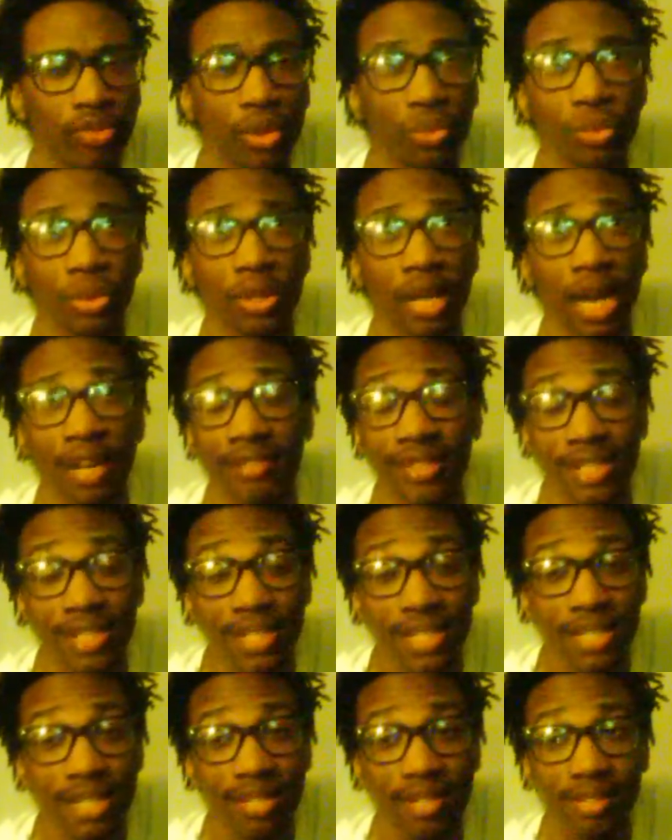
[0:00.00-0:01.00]
we'll have to
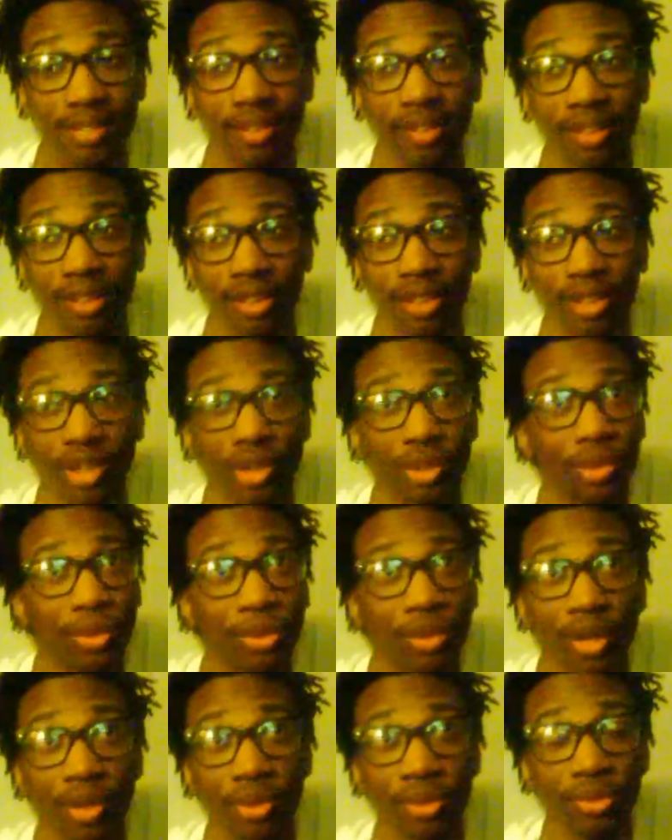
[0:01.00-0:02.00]
see. Who
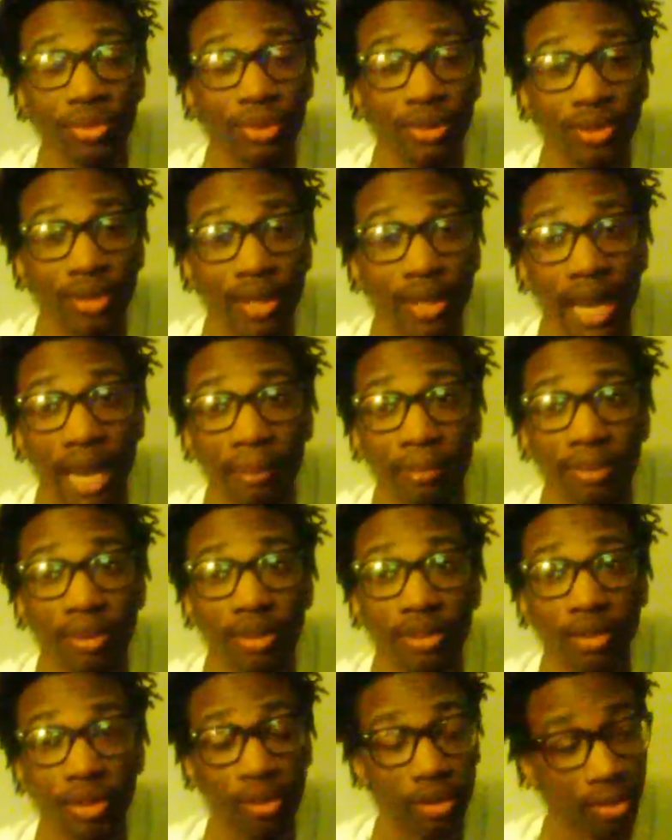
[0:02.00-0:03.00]
knows what's going to
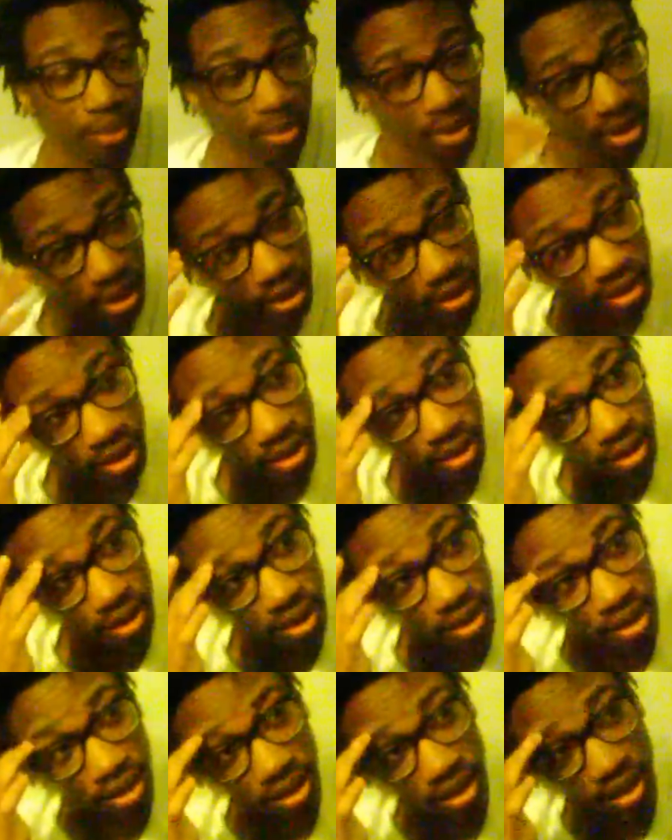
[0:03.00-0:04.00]
happen, you know what I mean?
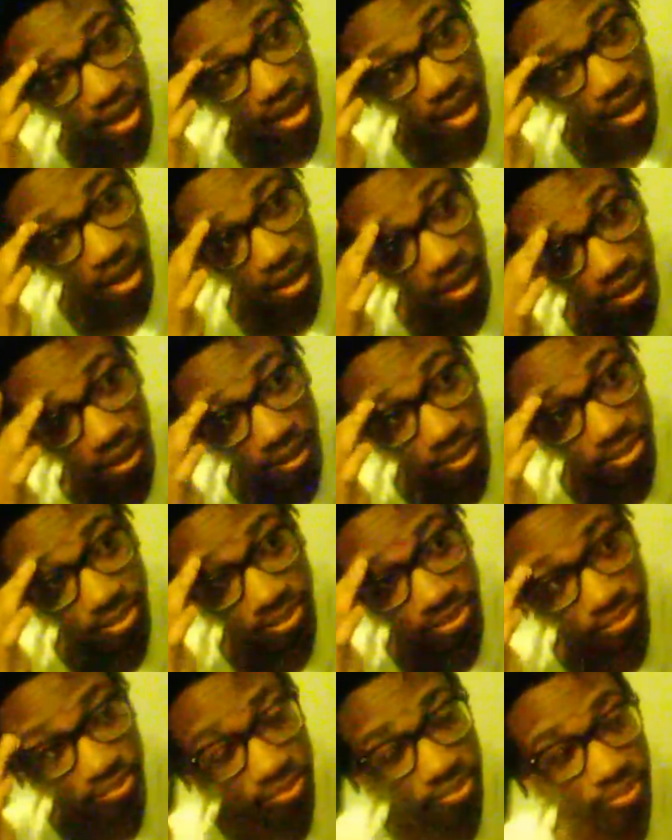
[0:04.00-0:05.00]

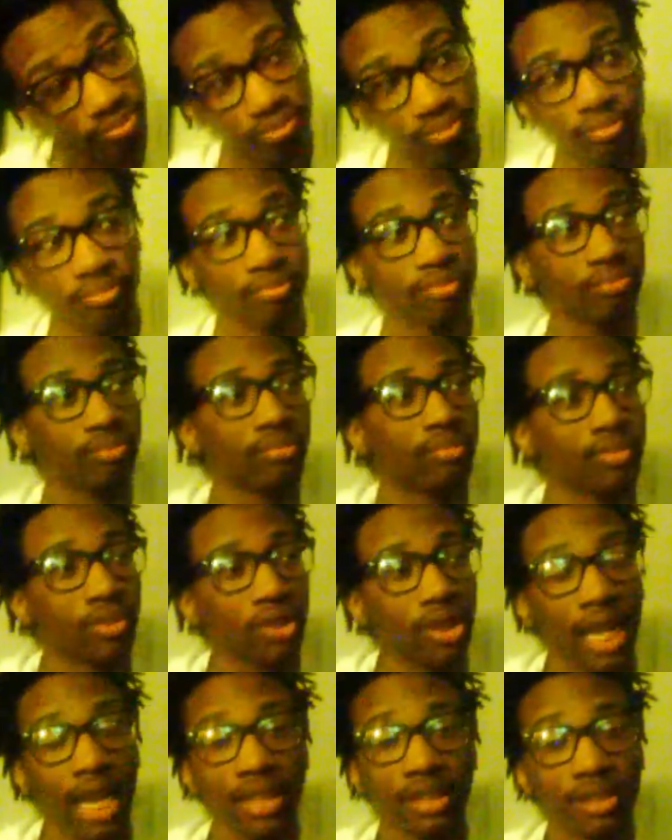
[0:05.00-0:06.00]

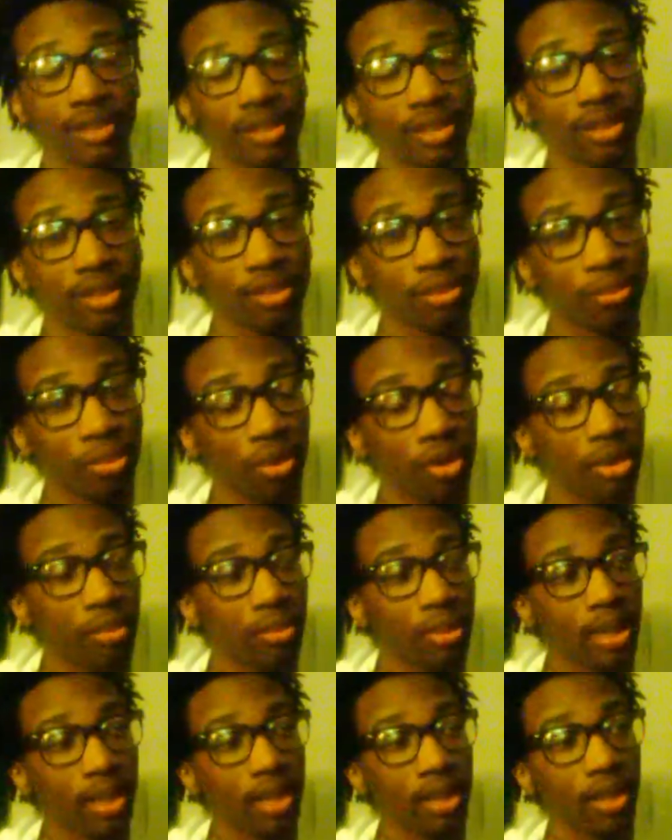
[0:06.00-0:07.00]
You guys are still
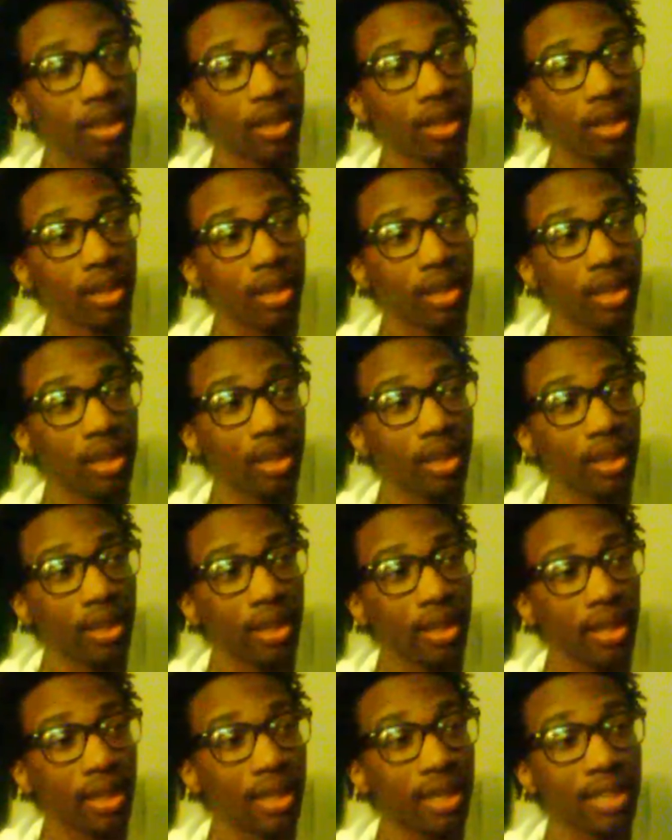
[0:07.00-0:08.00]
supporting me.
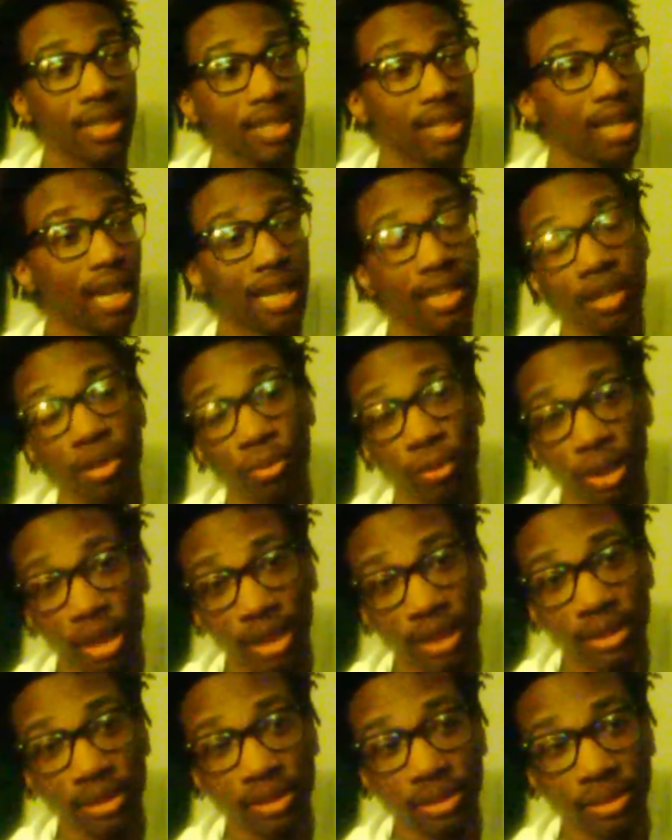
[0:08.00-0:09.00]
It isn't like it
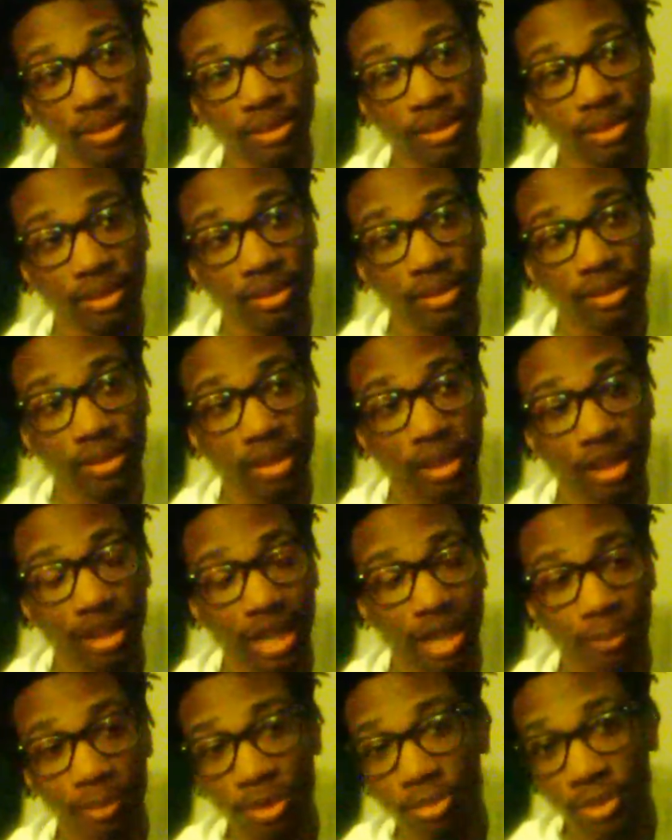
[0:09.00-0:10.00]
was. A
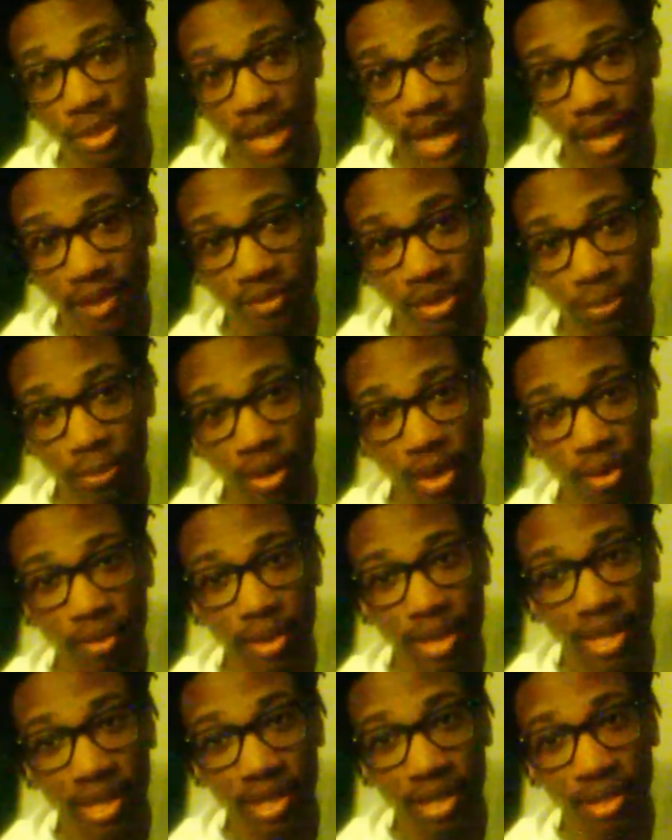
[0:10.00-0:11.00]
lot of people gave up
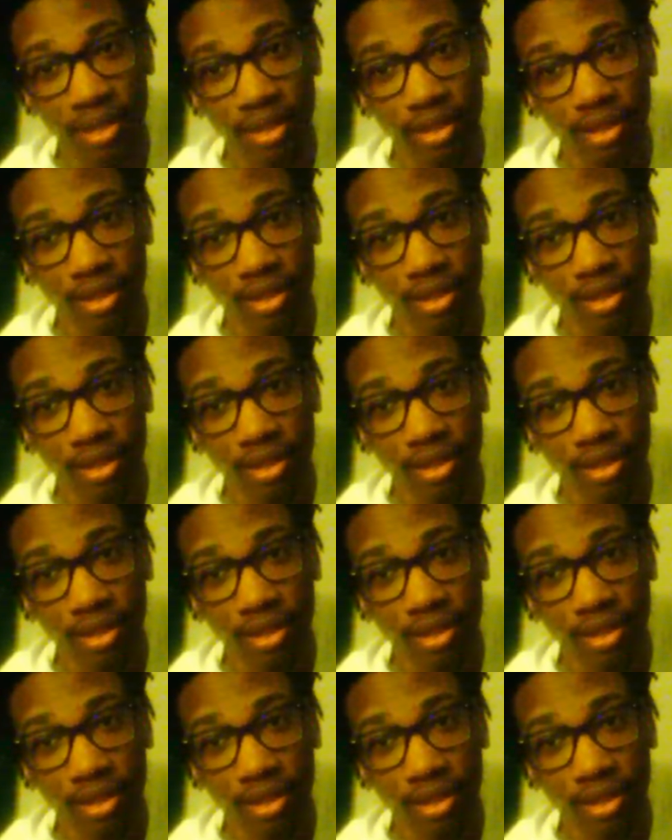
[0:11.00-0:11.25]
already,